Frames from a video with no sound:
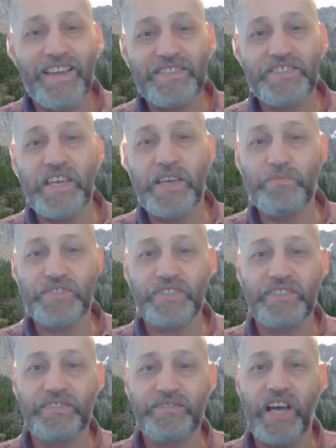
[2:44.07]
seems
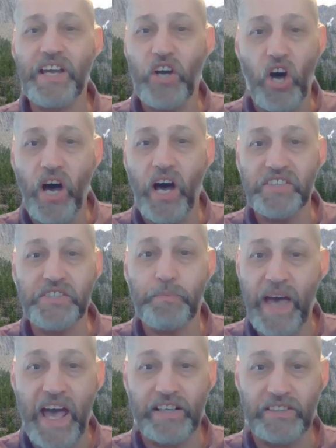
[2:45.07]
kind of odd to
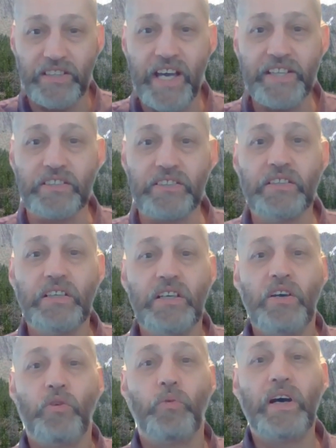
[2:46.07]
pack a lighter.
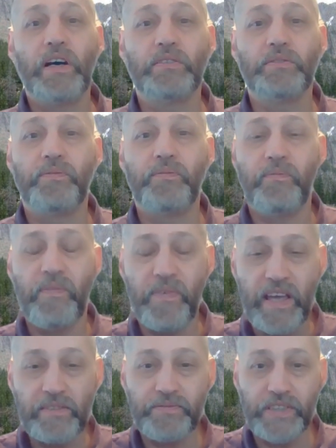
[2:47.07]
Well,
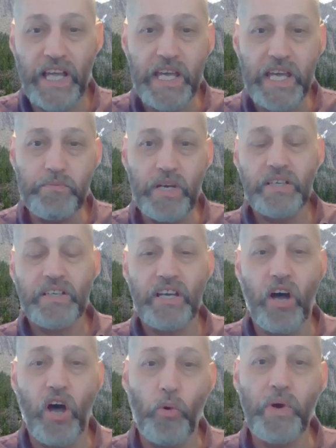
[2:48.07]
flame
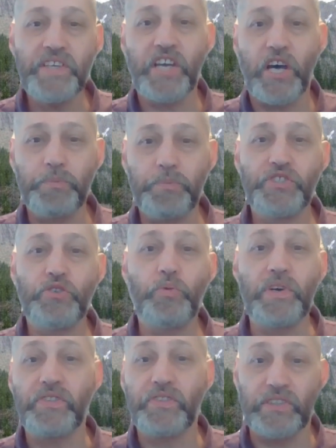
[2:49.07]
always helps you
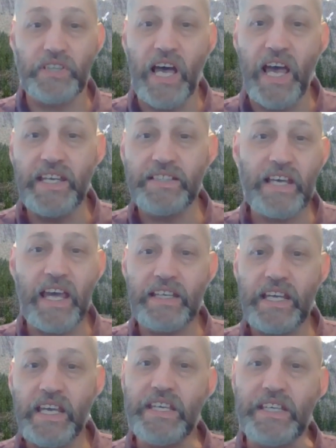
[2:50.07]
with light and
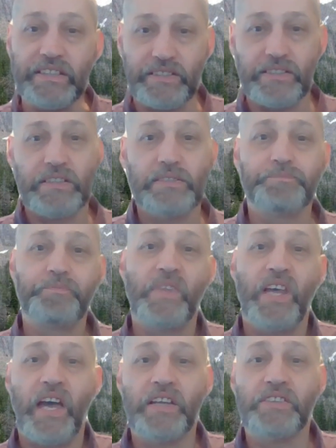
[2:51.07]
heat.
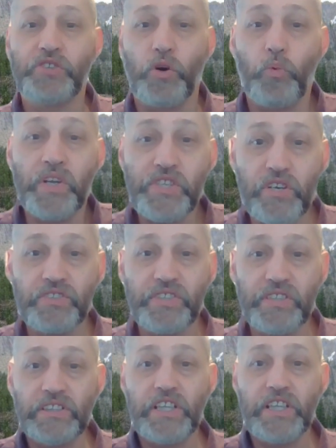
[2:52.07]
And so when you're
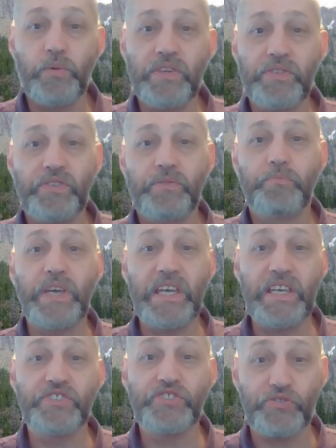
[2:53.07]
dealing with
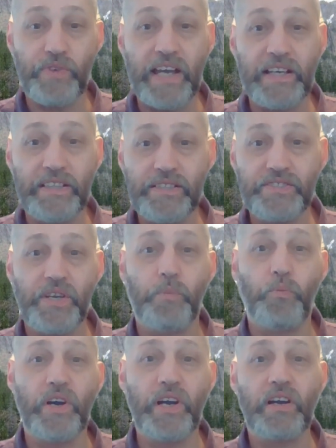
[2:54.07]
being stranded
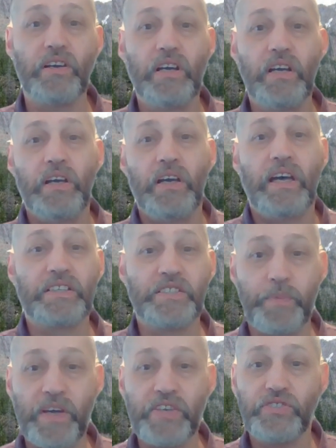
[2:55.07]
somewhere,
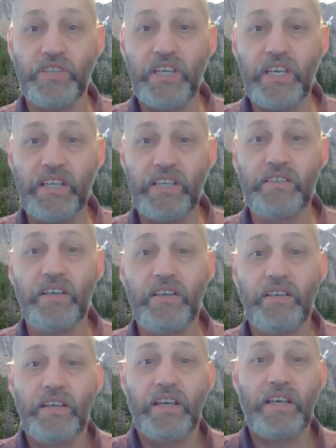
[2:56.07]
especially in
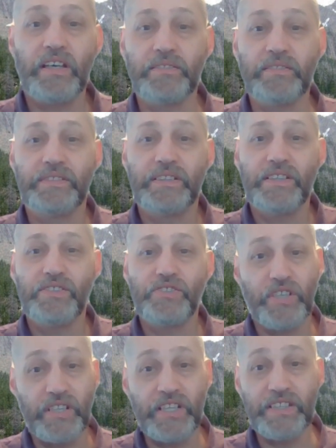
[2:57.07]
a
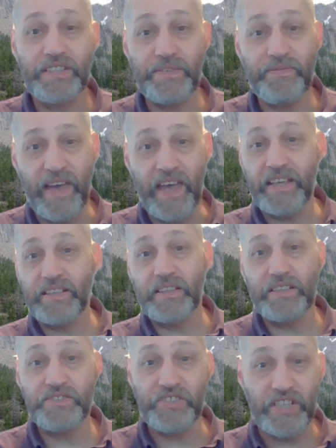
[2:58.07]
shit hit the fan
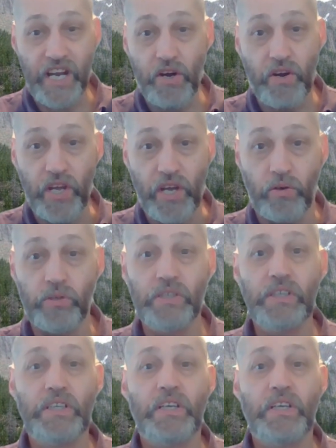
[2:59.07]
scenario,